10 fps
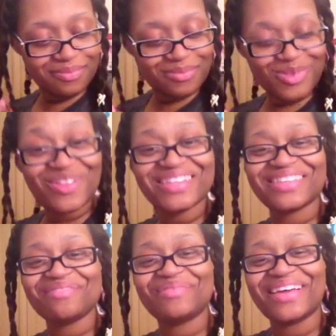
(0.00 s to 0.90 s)
So that's the
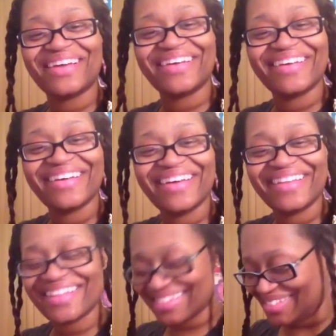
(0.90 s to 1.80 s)
update
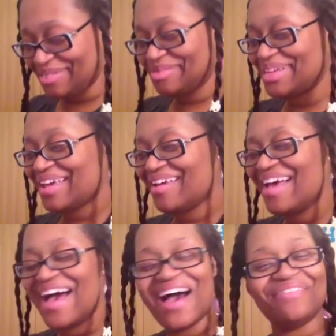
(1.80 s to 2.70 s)
that's the update.
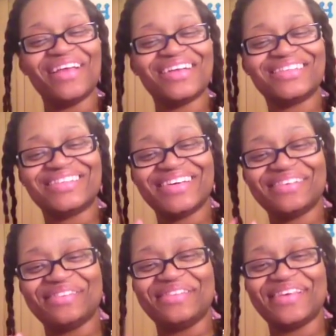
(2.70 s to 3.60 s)
Have not
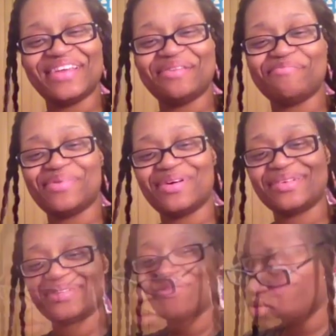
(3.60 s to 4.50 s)
seen any
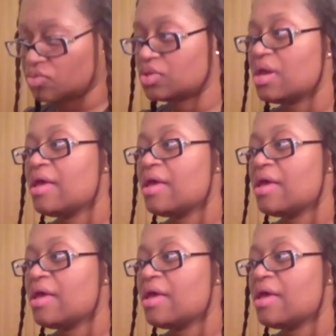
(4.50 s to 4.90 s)
bugs, souls.